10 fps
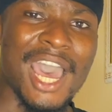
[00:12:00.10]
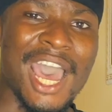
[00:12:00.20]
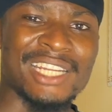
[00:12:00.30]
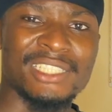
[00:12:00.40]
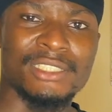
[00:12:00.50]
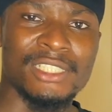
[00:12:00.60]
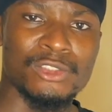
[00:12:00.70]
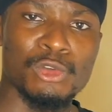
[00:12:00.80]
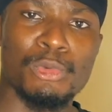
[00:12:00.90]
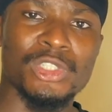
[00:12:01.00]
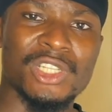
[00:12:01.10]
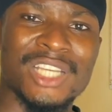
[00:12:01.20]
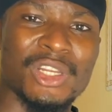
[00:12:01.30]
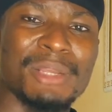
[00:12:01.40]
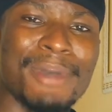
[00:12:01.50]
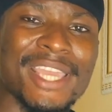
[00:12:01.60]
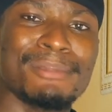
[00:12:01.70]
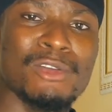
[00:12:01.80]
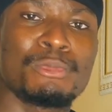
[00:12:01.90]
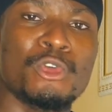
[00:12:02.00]
and there's nobody actually buying the
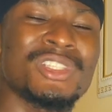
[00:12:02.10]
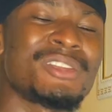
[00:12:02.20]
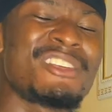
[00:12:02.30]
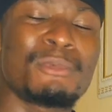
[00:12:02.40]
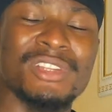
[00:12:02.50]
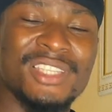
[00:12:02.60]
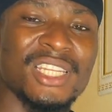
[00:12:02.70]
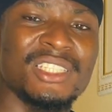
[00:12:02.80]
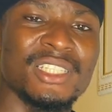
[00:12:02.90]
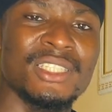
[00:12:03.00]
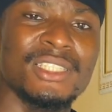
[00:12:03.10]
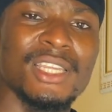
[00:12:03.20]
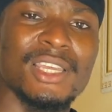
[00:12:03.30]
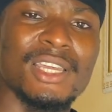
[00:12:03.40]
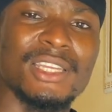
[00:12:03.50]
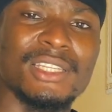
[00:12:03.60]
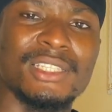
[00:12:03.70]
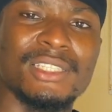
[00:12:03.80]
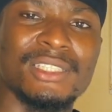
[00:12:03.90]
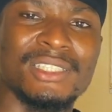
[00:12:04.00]
mango because everybody's selling
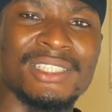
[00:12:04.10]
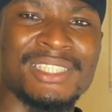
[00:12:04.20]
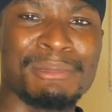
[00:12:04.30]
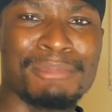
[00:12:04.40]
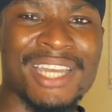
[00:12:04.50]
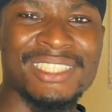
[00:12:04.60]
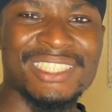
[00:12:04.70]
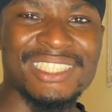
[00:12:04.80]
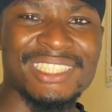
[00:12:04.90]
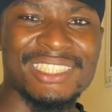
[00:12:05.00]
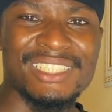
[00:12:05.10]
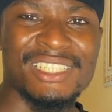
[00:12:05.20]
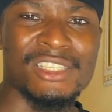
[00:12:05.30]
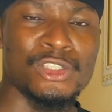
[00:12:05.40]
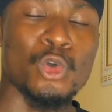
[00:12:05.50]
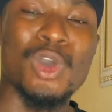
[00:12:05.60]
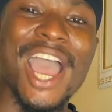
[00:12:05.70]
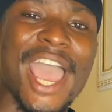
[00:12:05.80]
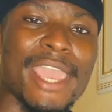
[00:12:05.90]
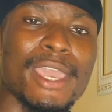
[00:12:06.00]
it. The demand is not
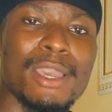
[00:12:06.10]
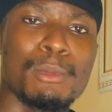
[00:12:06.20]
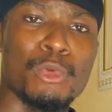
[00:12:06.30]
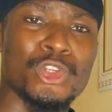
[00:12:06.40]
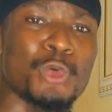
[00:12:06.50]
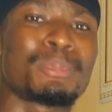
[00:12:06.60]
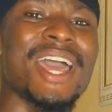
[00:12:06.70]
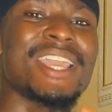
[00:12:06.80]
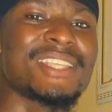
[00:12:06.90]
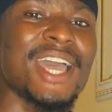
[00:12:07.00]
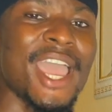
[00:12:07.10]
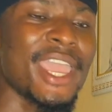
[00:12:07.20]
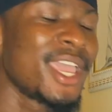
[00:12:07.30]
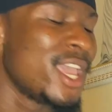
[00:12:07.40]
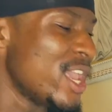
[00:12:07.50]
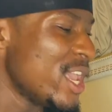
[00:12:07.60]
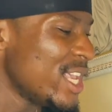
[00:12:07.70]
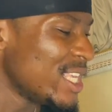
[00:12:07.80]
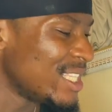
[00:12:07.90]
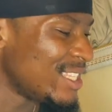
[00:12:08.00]
high, but the supply is high.
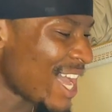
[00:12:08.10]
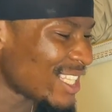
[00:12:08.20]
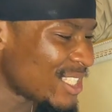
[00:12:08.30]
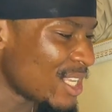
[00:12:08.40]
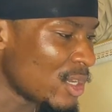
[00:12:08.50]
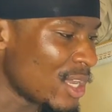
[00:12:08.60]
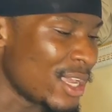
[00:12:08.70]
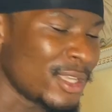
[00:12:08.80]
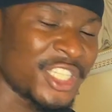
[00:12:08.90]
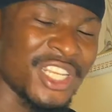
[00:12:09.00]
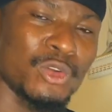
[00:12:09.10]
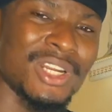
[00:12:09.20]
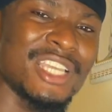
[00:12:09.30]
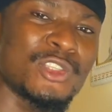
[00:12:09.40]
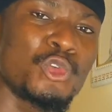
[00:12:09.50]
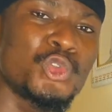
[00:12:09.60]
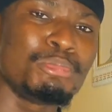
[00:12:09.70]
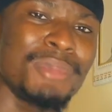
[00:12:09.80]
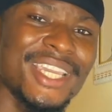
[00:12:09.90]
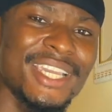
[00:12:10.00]
That scenario now is going to
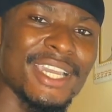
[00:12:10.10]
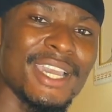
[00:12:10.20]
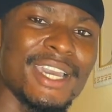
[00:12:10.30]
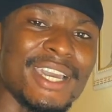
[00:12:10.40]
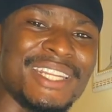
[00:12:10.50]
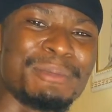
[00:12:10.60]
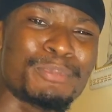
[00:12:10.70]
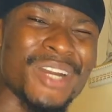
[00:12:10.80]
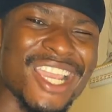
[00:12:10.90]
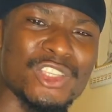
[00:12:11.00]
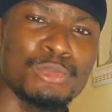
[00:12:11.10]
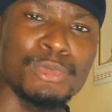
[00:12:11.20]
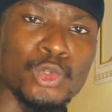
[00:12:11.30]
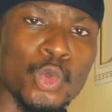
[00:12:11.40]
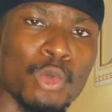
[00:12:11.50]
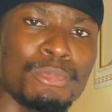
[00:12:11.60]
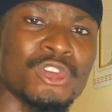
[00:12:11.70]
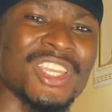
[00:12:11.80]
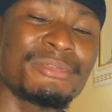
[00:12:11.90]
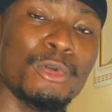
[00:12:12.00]
make the price to be low
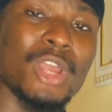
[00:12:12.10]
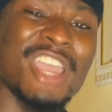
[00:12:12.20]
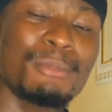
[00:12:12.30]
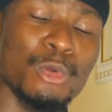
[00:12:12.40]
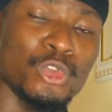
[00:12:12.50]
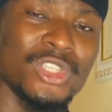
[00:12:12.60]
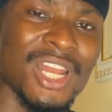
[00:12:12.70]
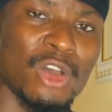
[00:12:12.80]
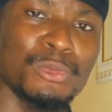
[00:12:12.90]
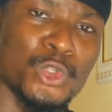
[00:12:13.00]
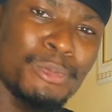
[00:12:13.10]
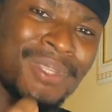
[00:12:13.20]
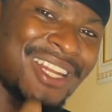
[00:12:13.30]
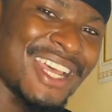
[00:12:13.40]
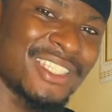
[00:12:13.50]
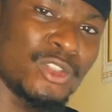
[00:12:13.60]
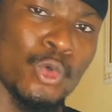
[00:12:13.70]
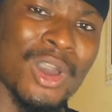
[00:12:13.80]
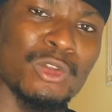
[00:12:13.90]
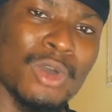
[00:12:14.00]
because everybody wants to sell out, so we're selling at
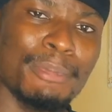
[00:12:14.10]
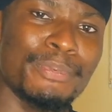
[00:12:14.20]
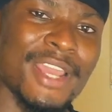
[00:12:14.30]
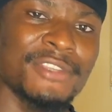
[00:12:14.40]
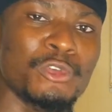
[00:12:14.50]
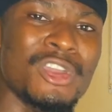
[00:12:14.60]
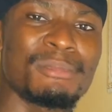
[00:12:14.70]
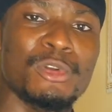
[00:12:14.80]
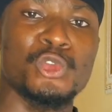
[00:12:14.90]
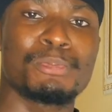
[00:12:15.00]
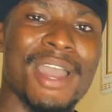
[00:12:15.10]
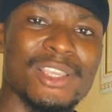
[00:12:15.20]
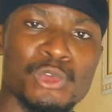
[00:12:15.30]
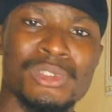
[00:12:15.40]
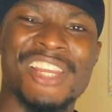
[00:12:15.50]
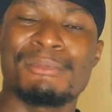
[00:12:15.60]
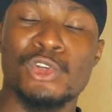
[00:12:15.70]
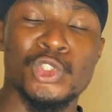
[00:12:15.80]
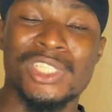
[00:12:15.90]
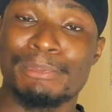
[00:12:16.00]
lower price for everybody to buy, so
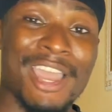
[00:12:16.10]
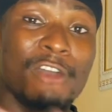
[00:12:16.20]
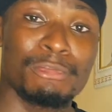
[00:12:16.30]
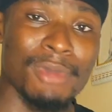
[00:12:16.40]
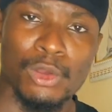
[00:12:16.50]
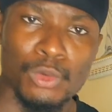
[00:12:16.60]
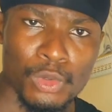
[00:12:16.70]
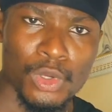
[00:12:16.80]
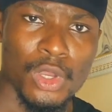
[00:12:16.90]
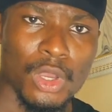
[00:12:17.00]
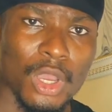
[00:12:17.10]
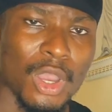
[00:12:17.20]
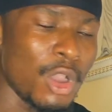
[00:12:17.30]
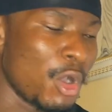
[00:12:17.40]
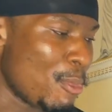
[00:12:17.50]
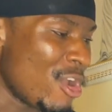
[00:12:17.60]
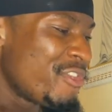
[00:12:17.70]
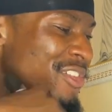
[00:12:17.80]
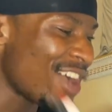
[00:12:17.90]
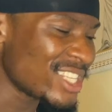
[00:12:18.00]
everybody to buy off the mango. But if
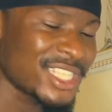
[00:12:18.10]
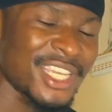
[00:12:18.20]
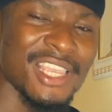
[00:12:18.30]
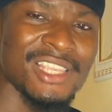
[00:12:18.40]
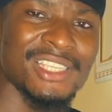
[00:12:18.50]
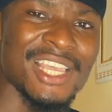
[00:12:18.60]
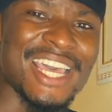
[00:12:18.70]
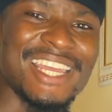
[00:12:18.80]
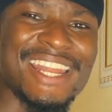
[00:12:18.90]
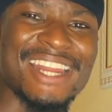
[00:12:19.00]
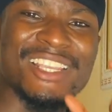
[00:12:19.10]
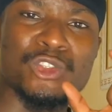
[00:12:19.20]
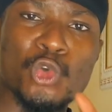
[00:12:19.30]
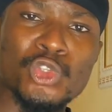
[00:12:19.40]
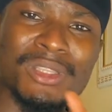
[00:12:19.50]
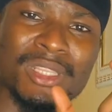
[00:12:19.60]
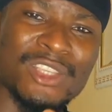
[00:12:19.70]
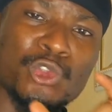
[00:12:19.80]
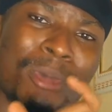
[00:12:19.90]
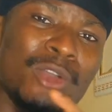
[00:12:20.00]
you reverse the case that there's no
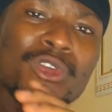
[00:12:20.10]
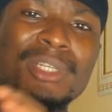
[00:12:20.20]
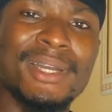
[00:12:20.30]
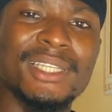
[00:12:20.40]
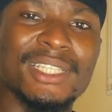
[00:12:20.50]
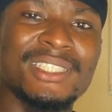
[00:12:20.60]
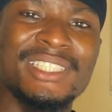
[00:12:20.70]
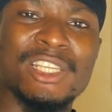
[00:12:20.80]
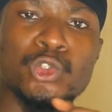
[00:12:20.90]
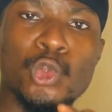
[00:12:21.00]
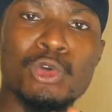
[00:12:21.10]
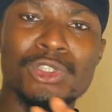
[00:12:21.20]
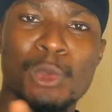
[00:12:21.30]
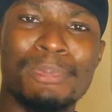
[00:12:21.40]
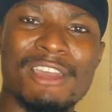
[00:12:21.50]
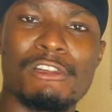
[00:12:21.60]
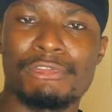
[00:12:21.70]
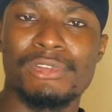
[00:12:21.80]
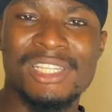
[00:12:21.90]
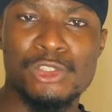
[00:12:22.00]
mango in the market, there's low supply of